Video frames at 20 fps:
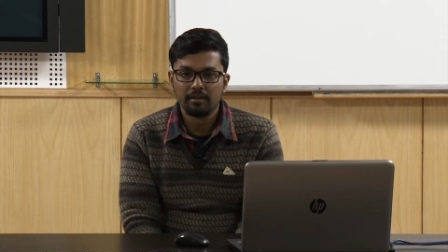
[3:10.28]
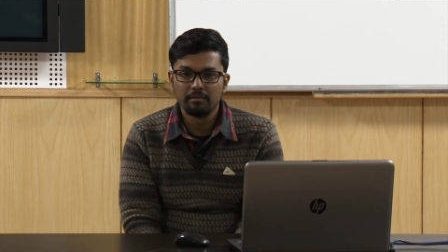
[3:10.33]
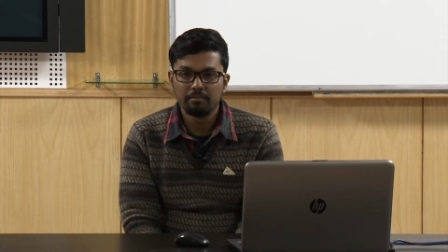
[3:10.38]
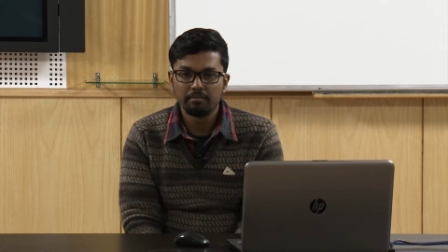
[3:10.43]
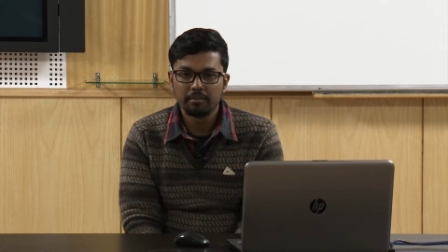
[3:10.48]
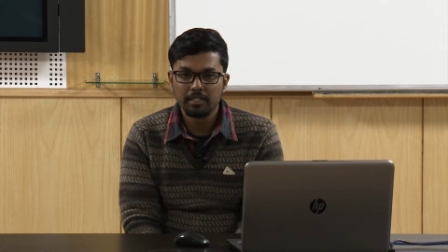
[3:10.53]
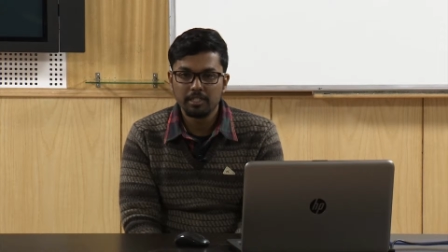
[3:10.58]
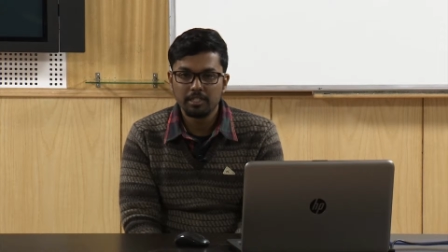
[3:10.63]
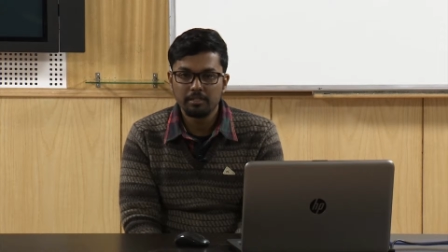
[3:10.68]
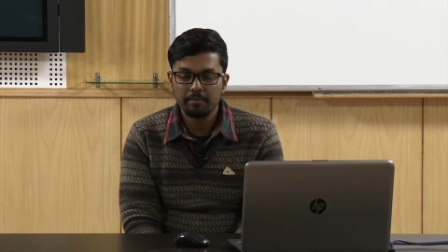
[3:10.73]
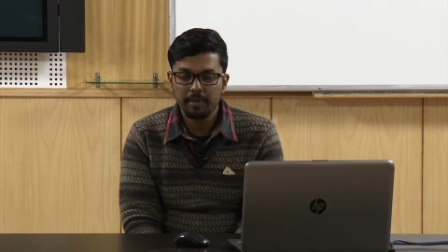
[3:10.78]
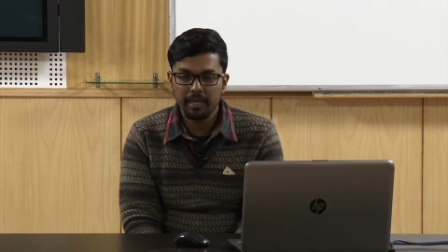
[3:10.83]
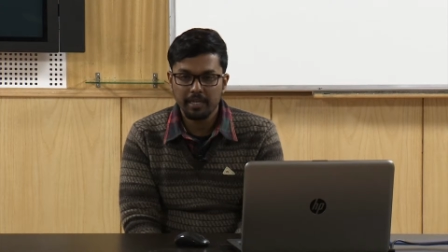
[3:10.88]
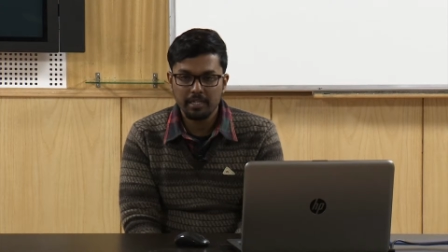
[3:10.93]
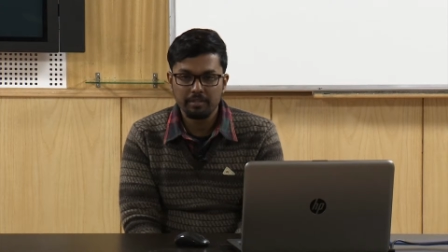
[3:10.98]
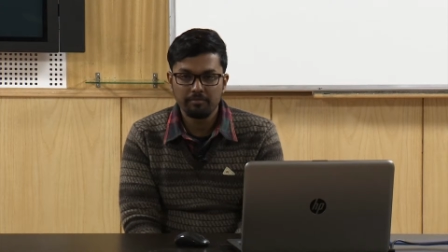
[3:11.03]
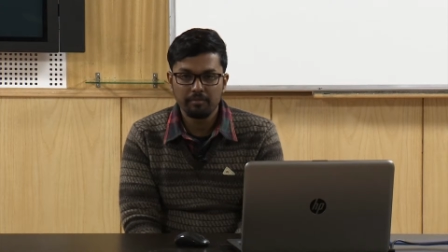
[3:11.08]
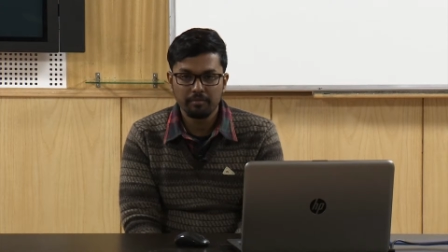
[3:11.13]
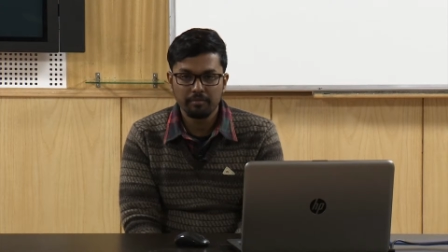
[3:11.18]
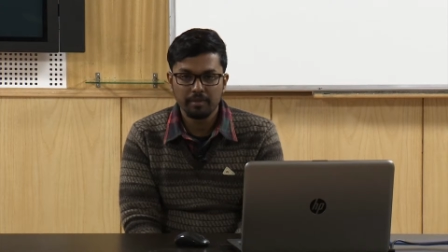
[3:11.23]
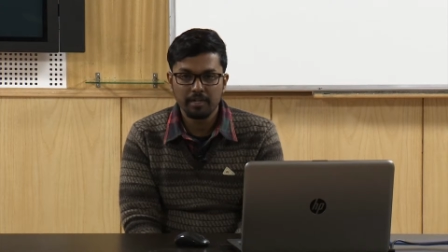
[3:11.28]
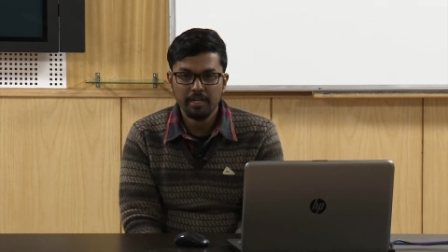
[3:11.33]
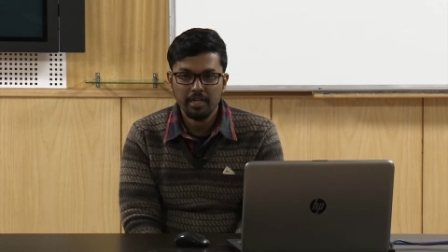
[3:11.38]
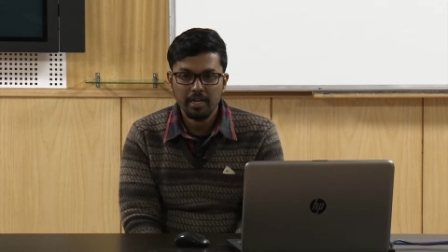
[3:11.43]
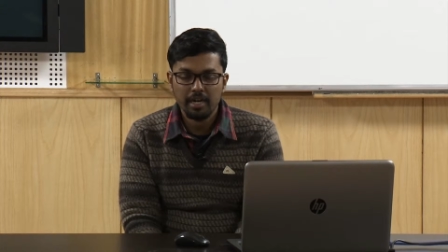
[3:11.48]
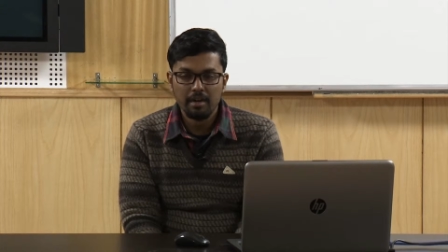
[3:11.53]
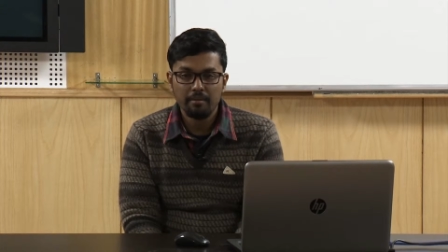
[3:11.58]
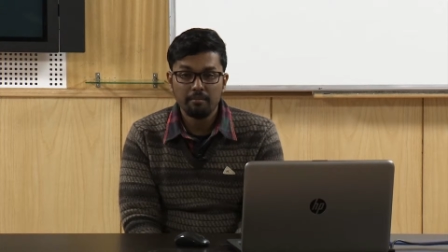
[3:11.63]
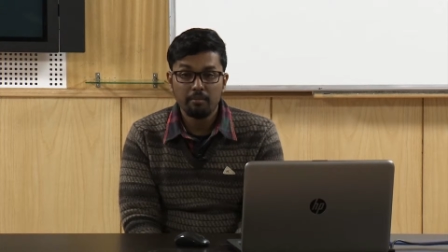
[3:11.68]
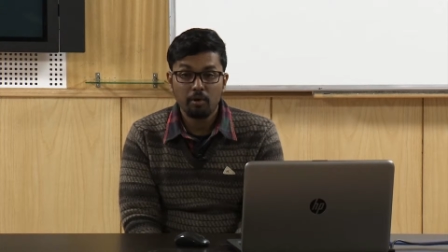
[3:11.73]
perspective of a
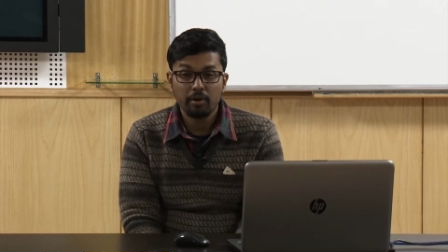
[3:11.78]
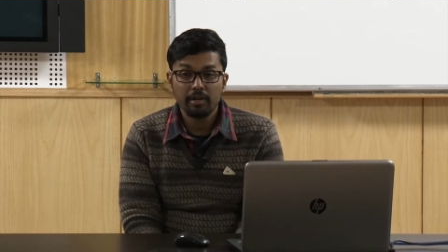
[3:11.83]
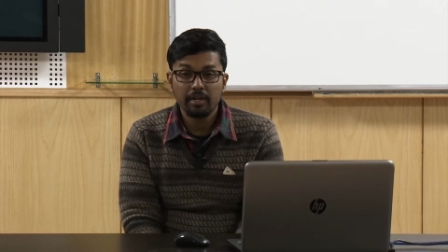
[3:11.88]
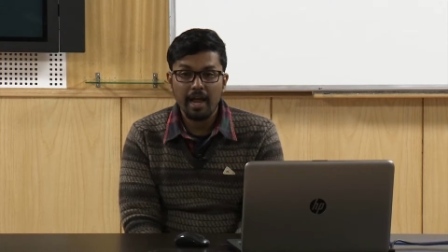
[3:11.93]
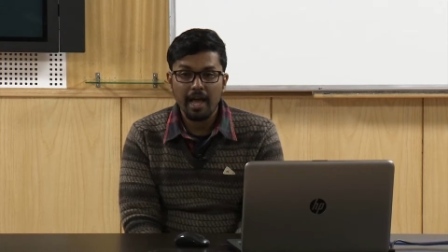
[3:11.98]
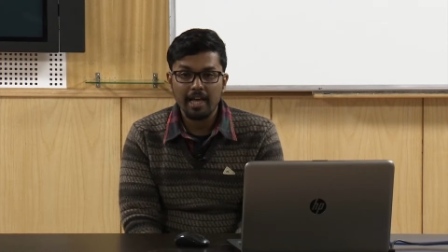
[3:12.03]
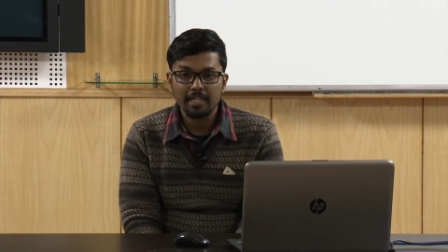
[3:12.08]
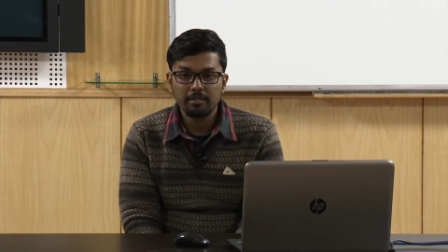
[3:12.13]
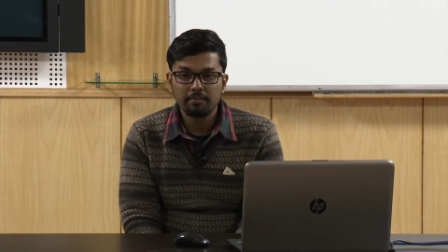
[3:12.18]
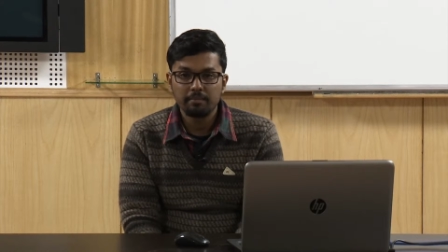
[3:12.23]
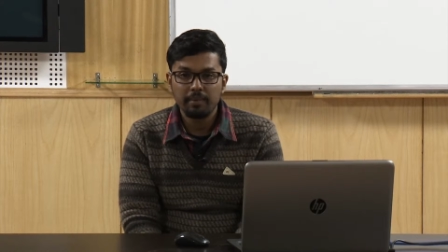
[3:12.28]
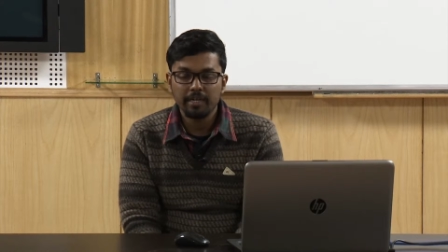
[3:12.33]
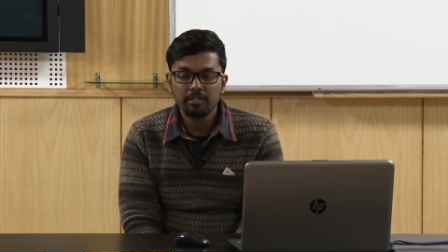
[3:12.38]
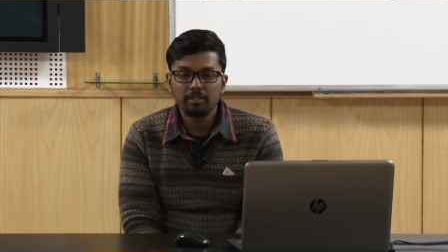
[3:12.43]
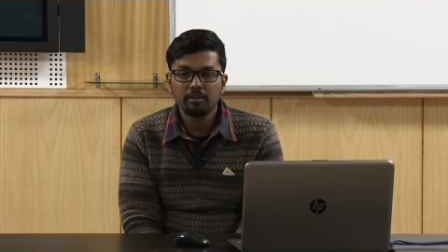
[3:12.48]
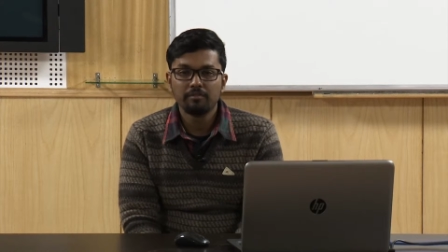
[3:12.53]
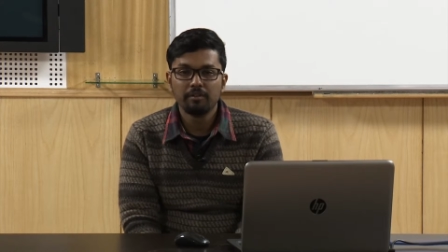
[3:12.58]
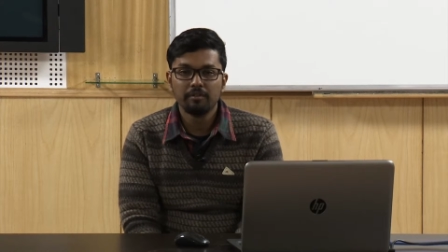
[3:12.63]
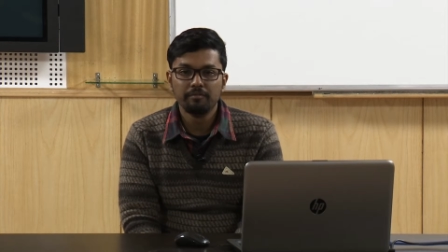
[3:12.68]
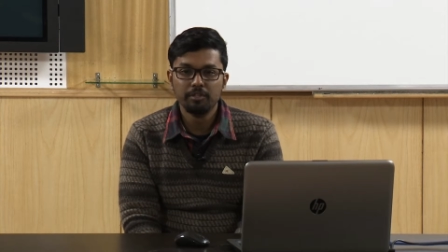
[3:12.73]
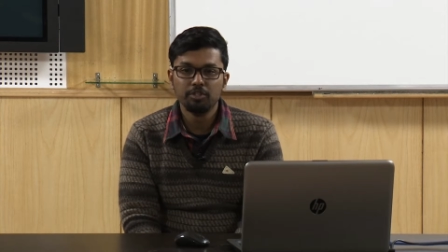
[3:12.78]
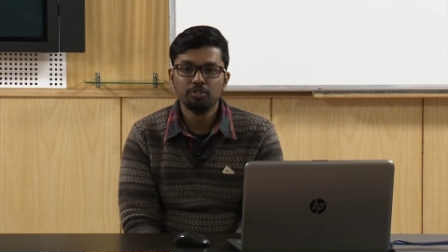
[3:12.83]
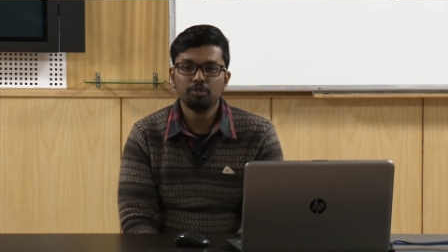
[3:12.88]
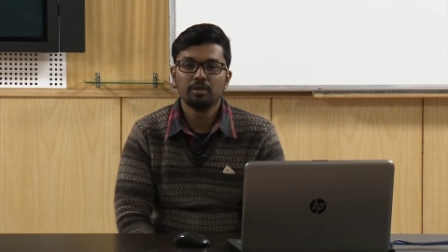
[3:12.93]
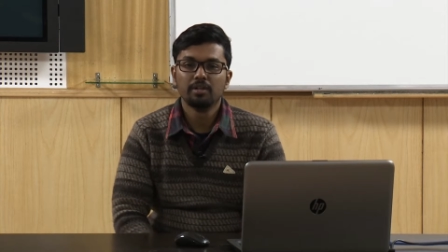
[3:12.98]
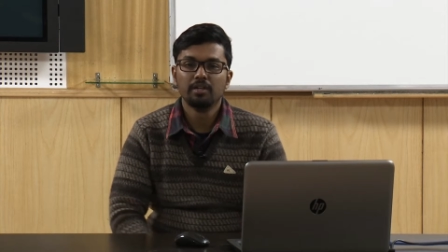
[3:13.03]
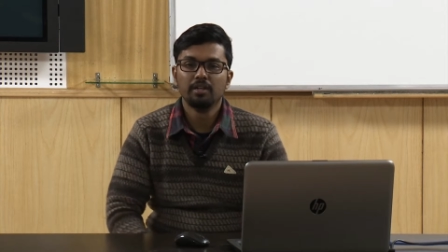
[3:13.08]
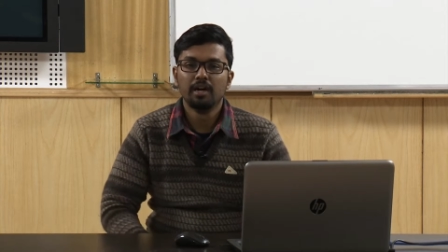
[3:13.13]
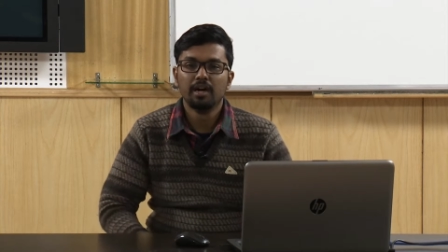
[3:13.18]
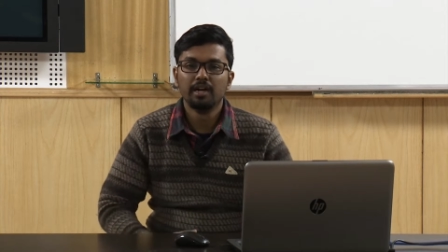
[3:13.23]
important aspect of a
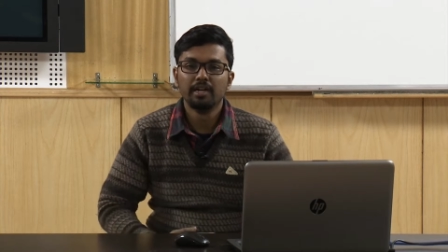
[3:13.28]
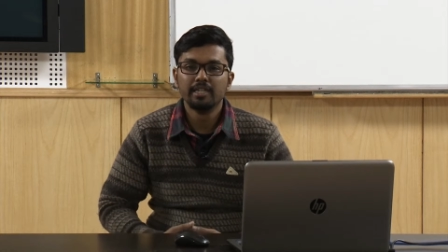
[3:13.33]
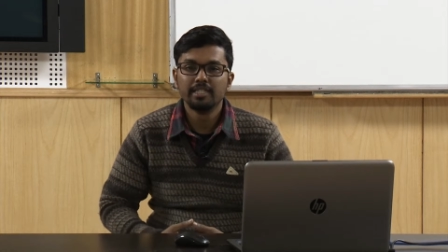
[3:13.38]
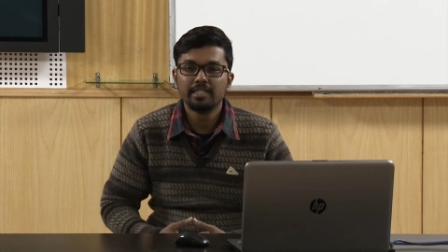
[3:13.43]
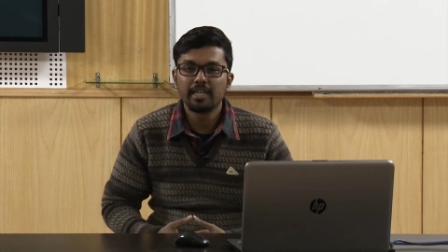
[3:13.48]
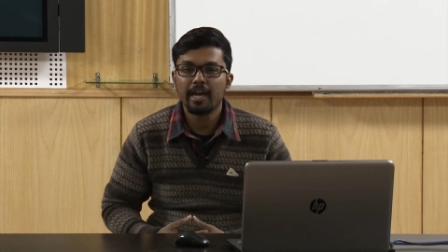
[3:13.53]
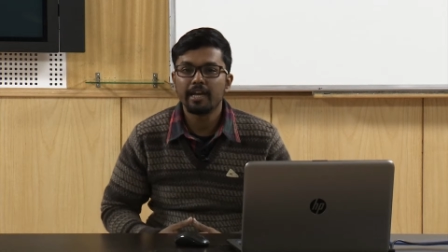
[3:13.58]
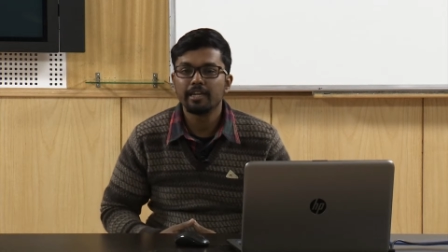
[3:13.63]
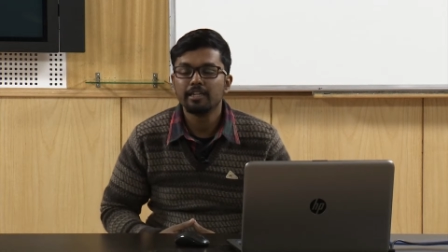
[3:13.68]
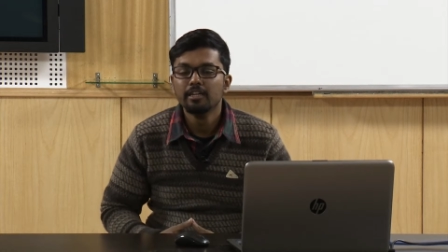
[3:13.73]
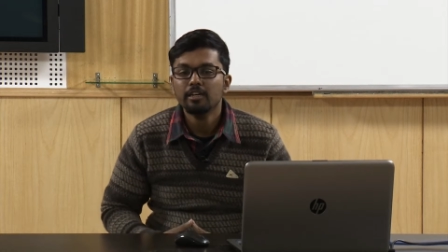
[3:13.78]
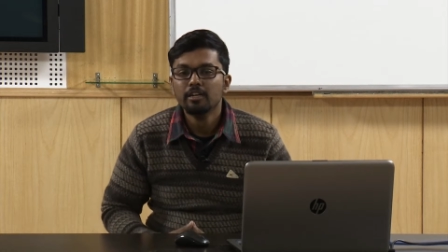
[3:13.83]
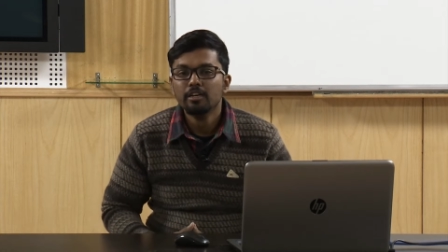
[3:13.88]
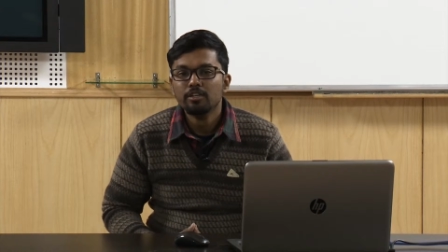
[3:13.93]
visual design.